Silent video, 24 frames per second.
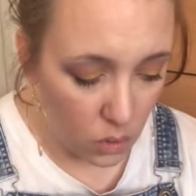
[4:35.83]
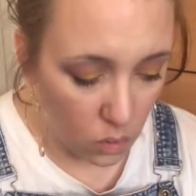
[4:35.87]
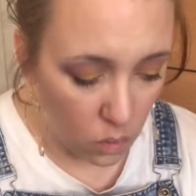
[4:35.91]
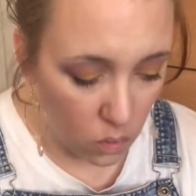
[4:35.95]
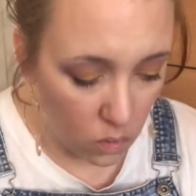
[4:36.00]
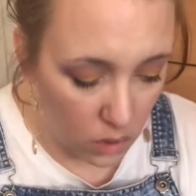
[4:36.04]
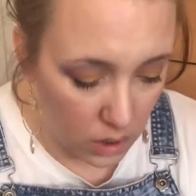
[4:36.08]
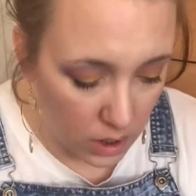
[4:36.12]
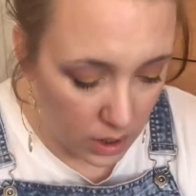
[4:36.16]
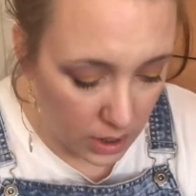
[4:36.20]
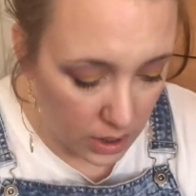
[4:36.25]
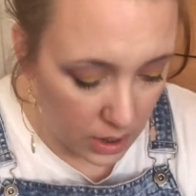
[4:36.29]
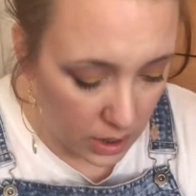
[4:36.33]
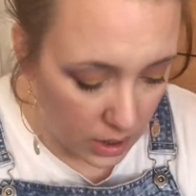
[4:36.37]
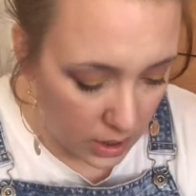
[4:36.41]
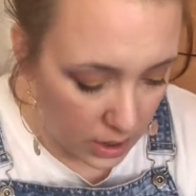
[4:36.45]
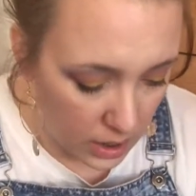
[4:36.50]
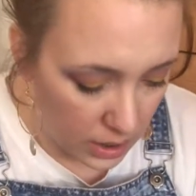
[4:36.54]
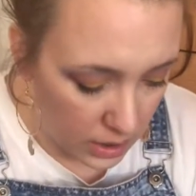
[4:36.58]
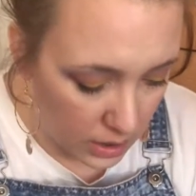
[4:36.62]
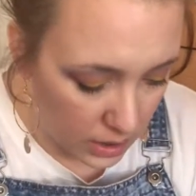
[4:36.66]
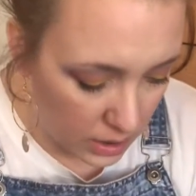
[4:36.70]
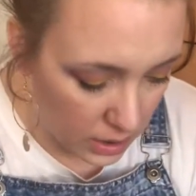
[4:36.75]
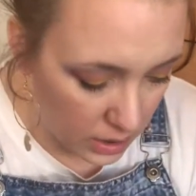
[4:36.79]

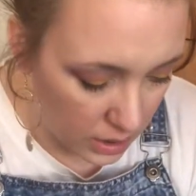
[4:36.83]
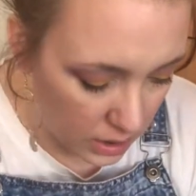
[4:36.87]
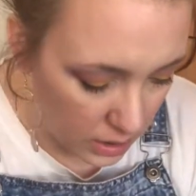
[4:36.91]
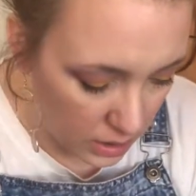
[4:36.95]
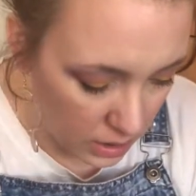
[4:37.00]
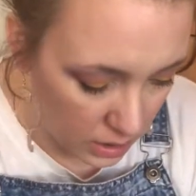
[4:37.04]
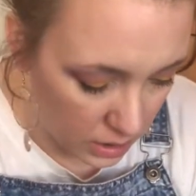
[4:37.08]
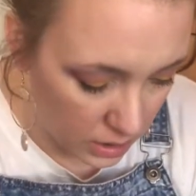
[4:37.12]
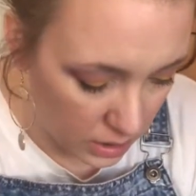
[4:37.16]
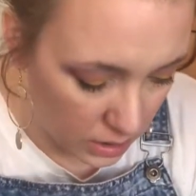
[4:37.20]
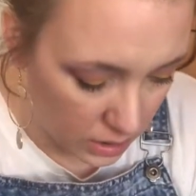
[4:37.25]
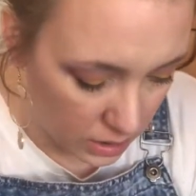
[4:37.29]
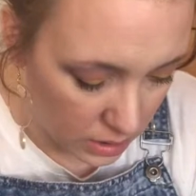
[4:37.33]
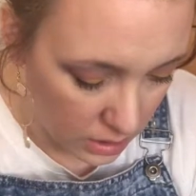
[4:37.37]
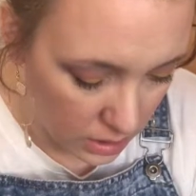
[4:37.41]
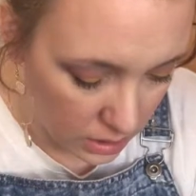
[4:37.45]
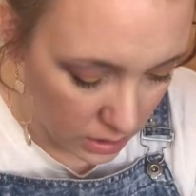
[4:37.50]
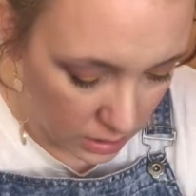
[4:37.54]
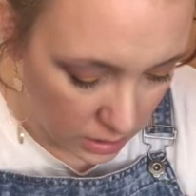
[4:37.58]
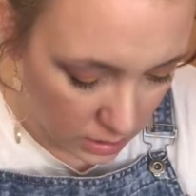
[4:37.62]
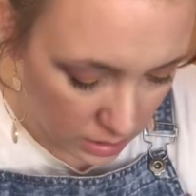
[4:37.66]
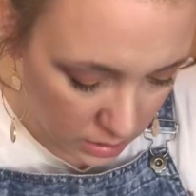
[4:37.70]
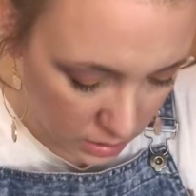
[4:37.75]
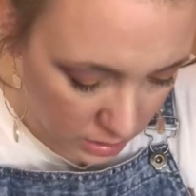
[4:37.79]
one
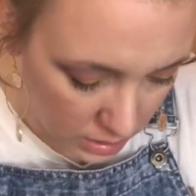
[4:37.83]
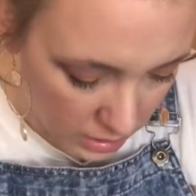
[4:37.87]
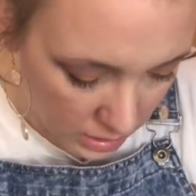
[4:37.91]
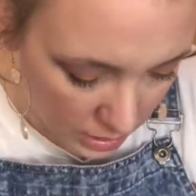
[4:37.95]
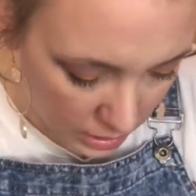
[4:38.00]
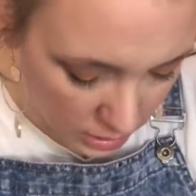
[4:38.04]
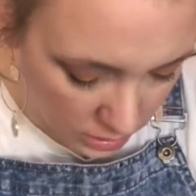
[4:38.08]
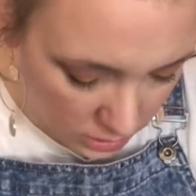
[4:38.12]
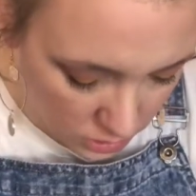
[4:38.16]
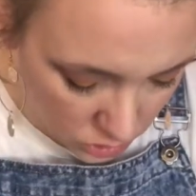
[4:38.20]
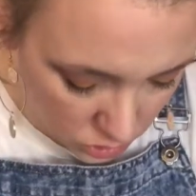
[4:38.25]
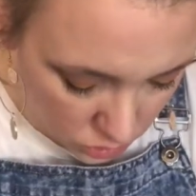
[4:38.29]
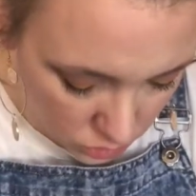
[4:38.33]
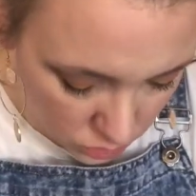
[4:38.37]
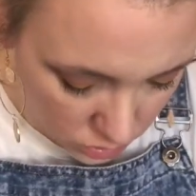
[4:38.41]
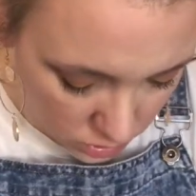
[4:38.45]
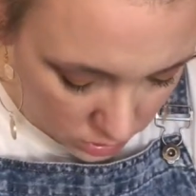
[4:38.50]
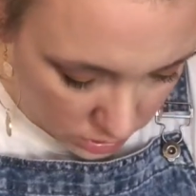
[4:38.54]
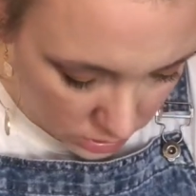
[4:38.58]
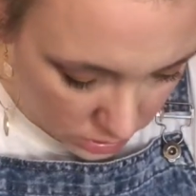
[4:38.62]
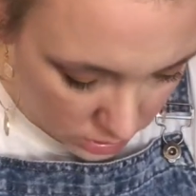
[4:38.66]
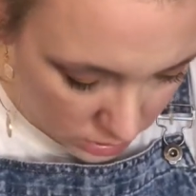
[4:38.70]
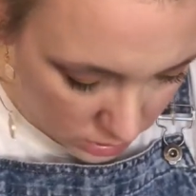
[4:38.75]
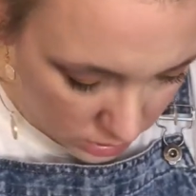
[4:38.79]

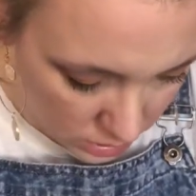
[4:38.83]
extra.